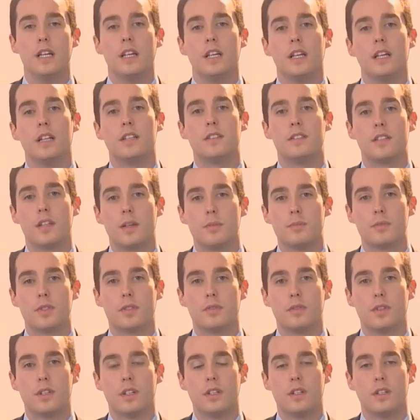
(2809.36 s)
in terms
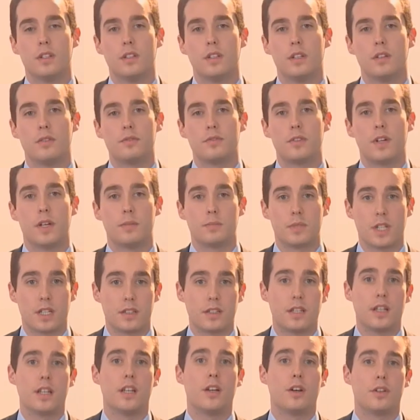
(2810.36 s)
of the firms that
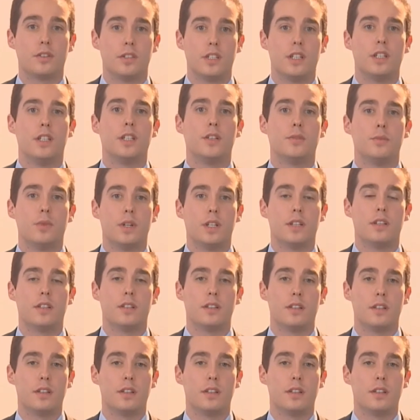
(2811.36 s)
they are dealing with,